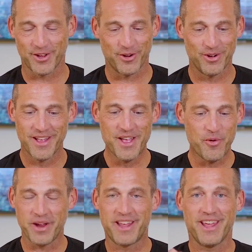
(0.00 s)
So
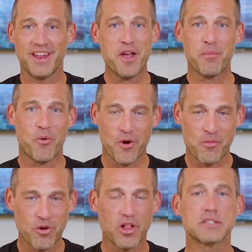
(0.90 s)
we get more and
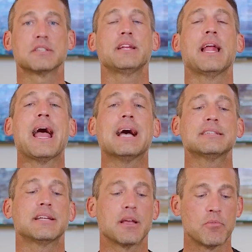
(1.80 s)
more laws. The state has
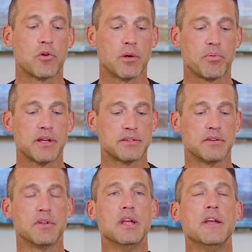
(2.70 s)
to get more
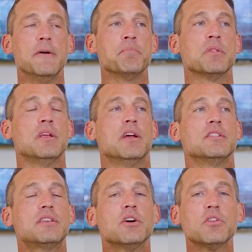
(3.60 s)
oppressive
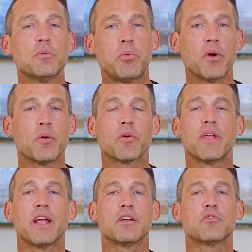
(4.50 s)
until the point where
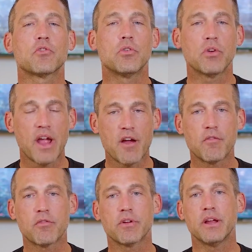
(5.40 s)
they control
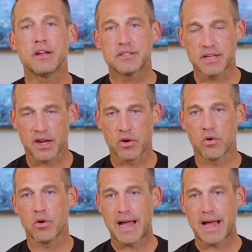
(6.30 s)
every single